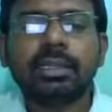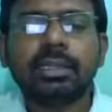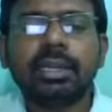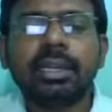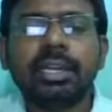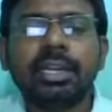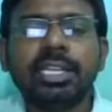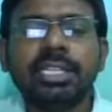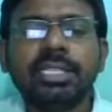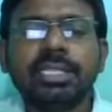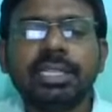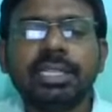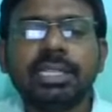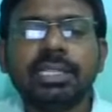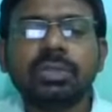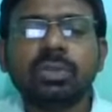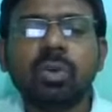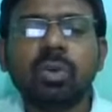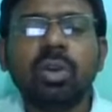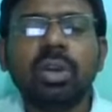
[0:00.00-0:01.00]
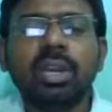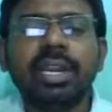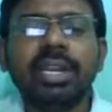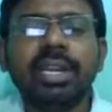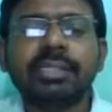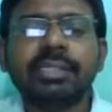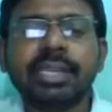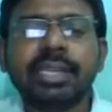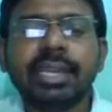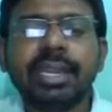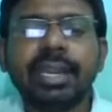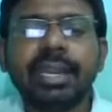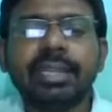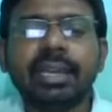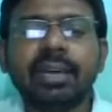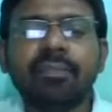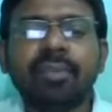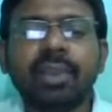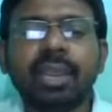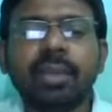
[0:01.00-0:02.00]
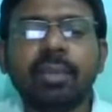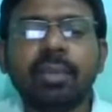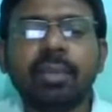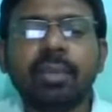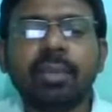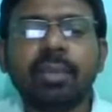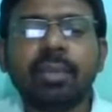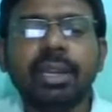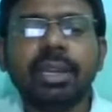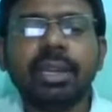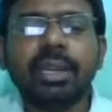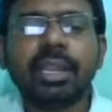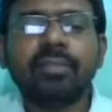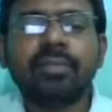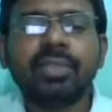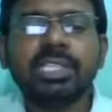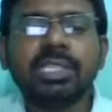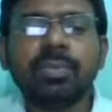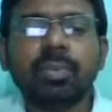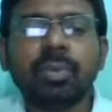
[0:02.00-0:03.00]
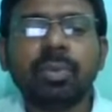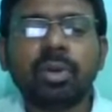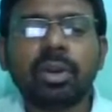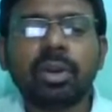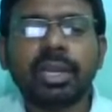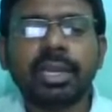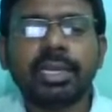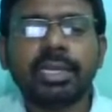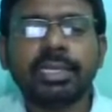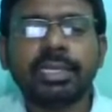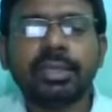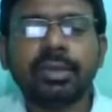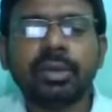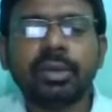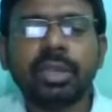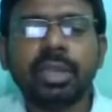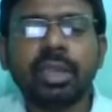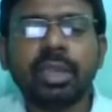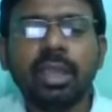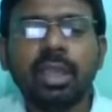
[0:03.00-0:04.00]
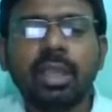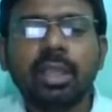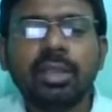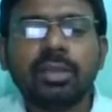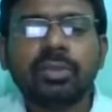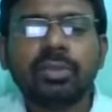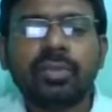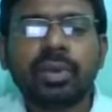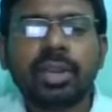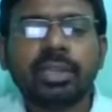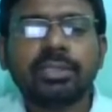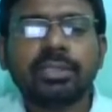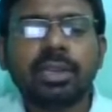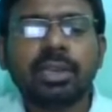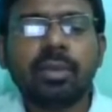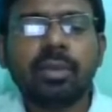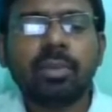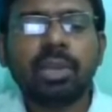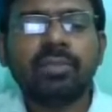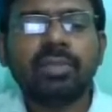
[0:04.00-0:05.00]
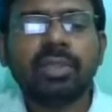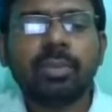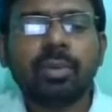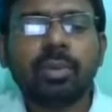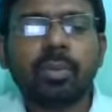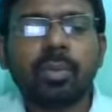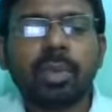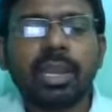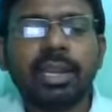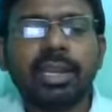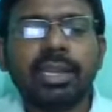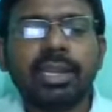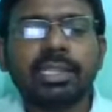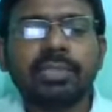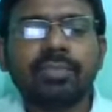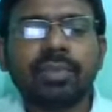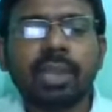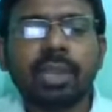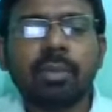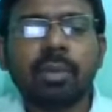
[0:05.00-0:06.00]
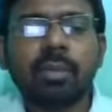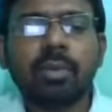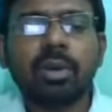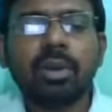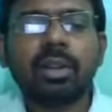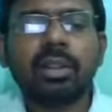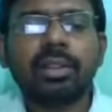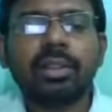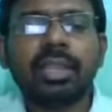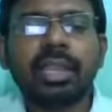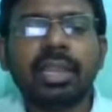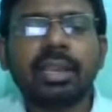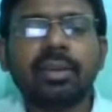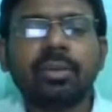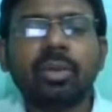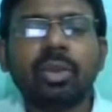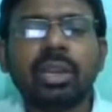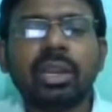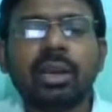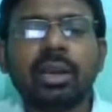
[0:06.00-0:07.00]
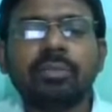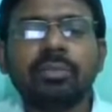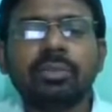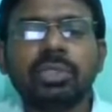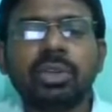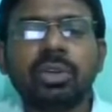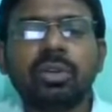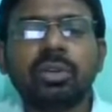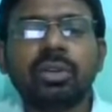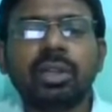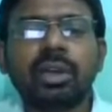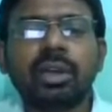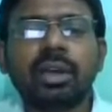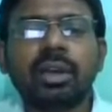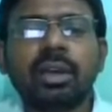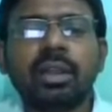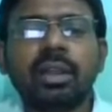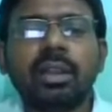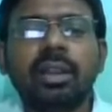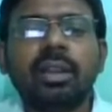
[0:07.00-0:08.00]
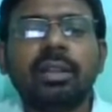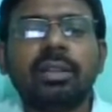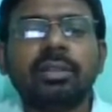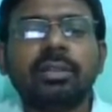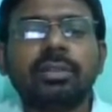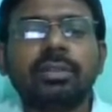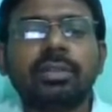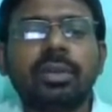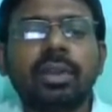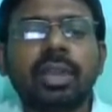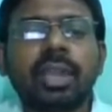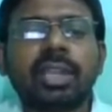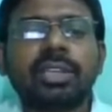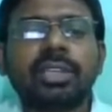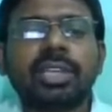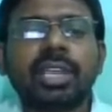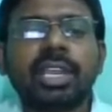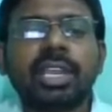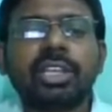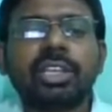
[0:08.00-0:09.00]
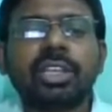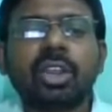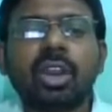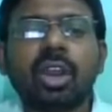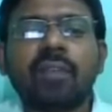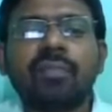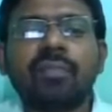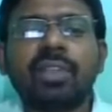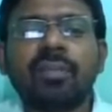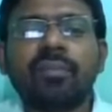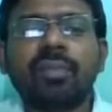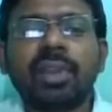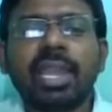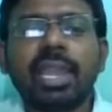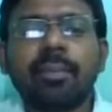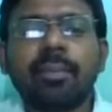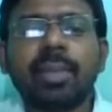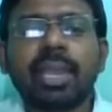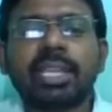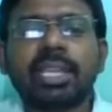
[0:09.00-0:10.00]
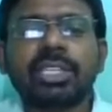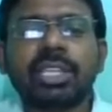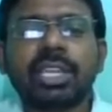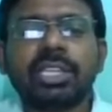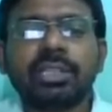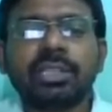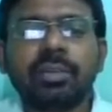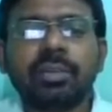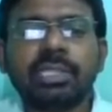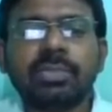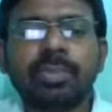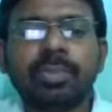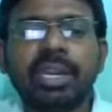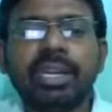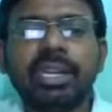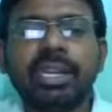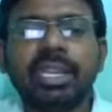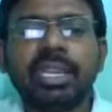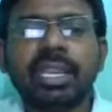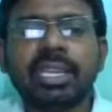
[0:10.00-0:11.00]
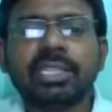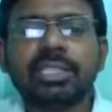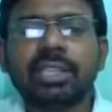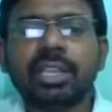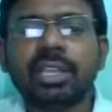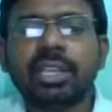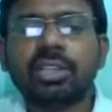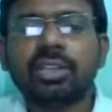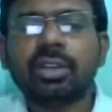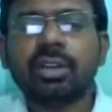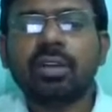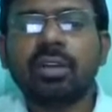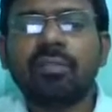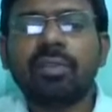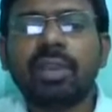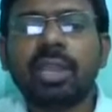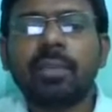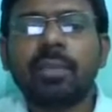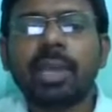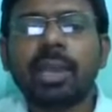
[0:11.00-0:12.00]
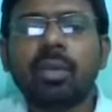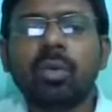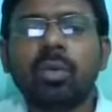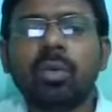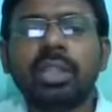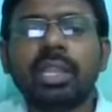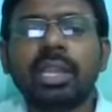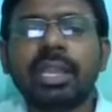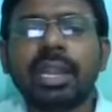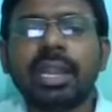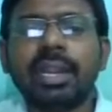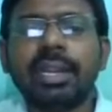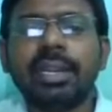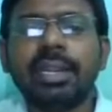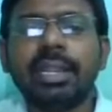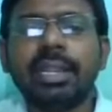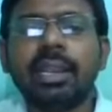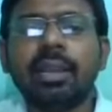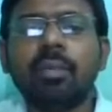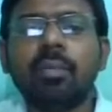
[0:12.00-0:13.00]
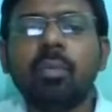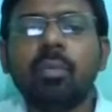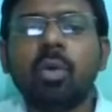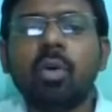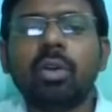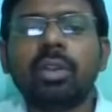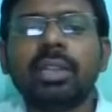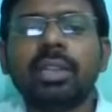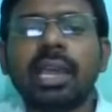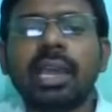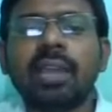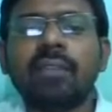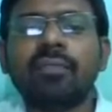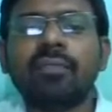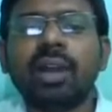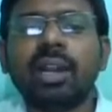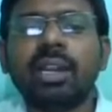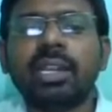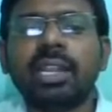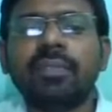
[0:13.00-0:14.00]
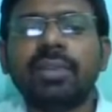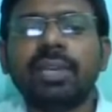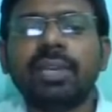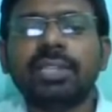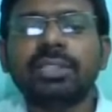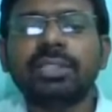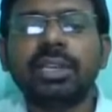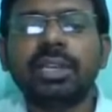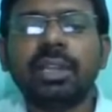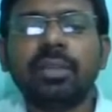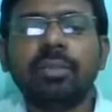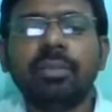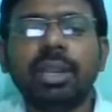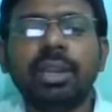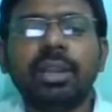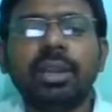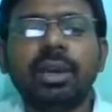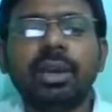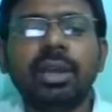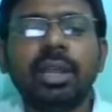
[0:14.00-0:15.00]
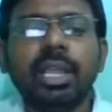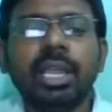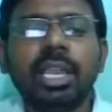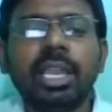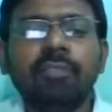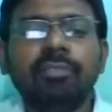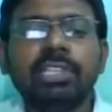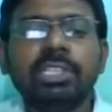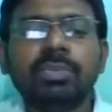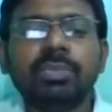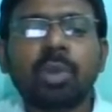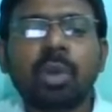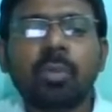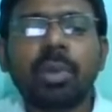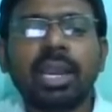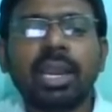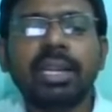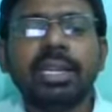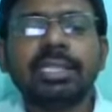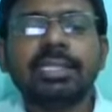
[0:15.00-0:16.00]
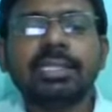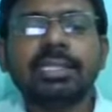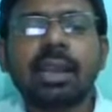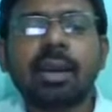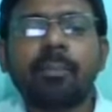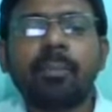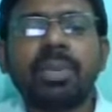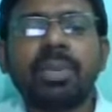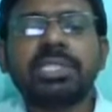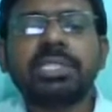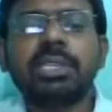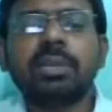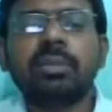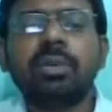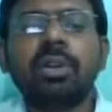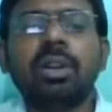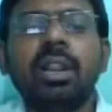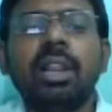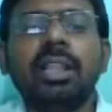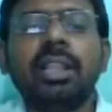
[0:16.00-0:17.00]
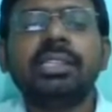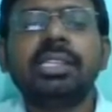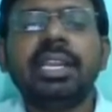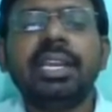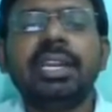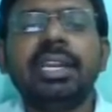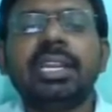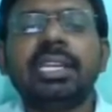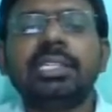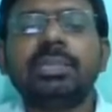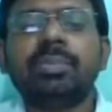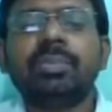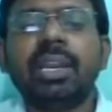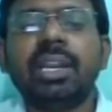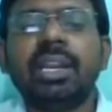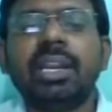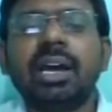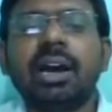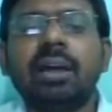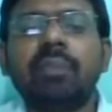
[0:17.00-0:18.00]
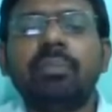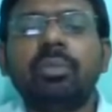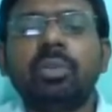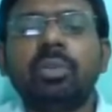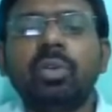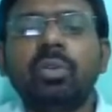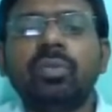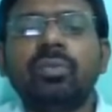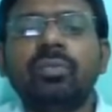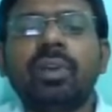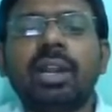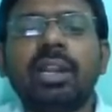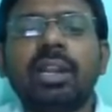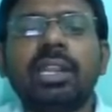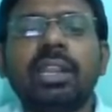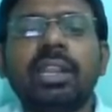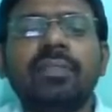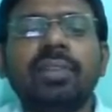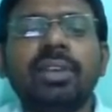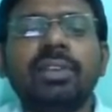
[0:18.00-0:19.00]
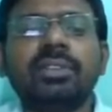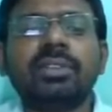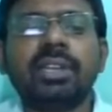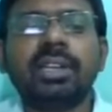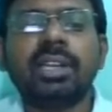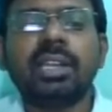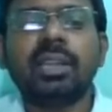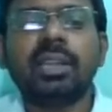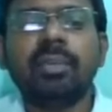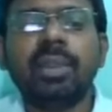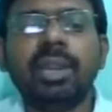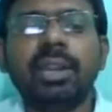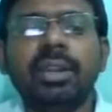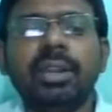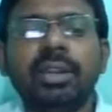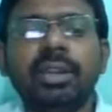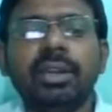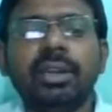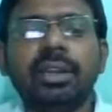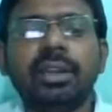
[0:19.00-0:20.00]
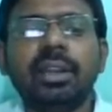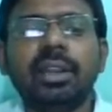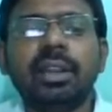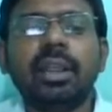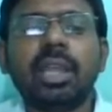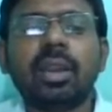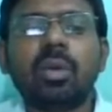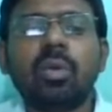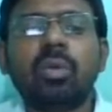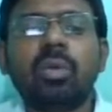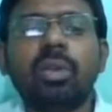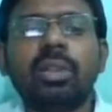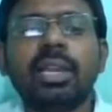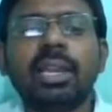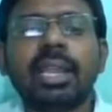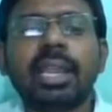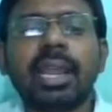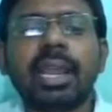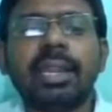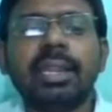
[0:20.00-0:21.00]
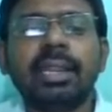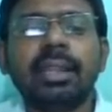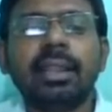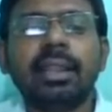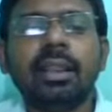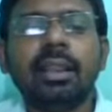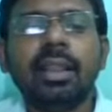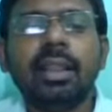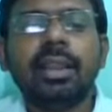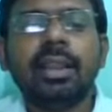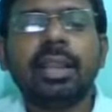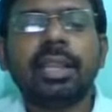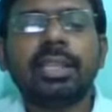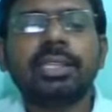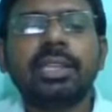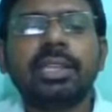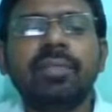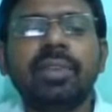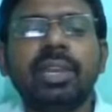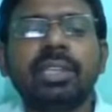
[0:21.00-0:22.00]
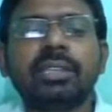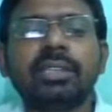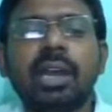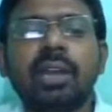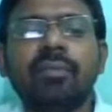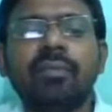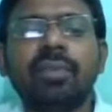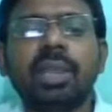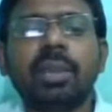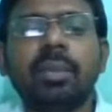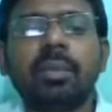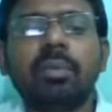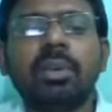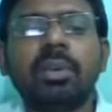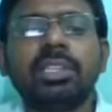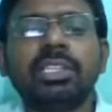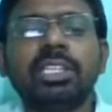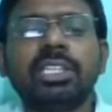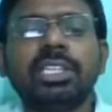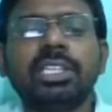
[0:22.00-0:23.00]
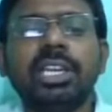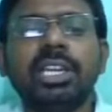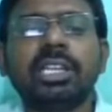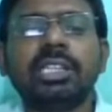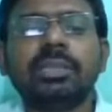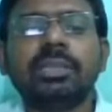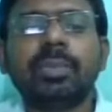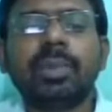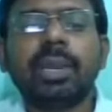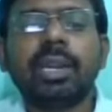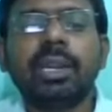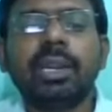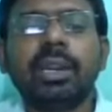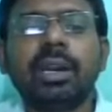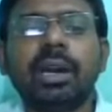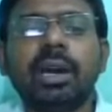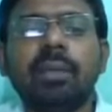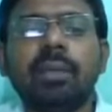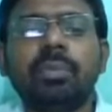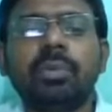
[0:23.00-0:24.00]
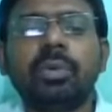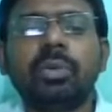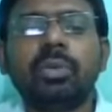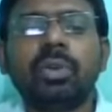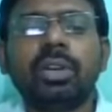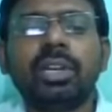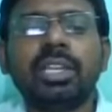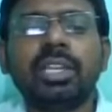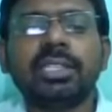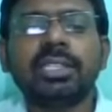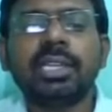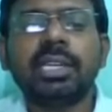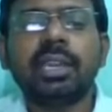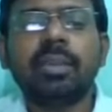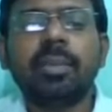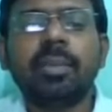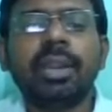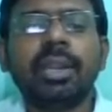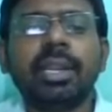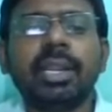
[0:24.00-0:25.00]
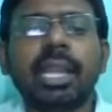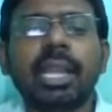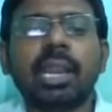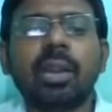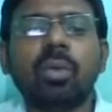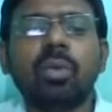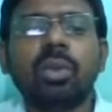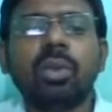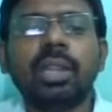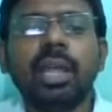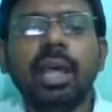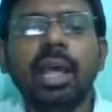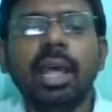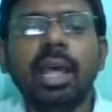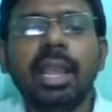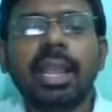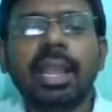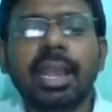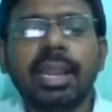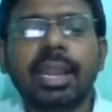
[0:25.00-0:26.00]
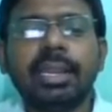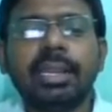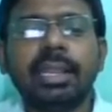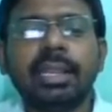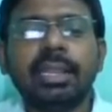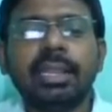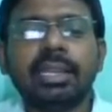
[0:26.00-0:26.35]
The distance only decide the flammability of this product. Okay. So for example, if the propellant is flammable, then you can observe the extension of the flame. Extension means spreading. Extension of flame around the candle more than 45 centimeter. If this propellant is combustible, then it can spread up to 45 centimeter around the candle. Next, if it is non-flammable, just it can spread up to 20 centimeter around the candle.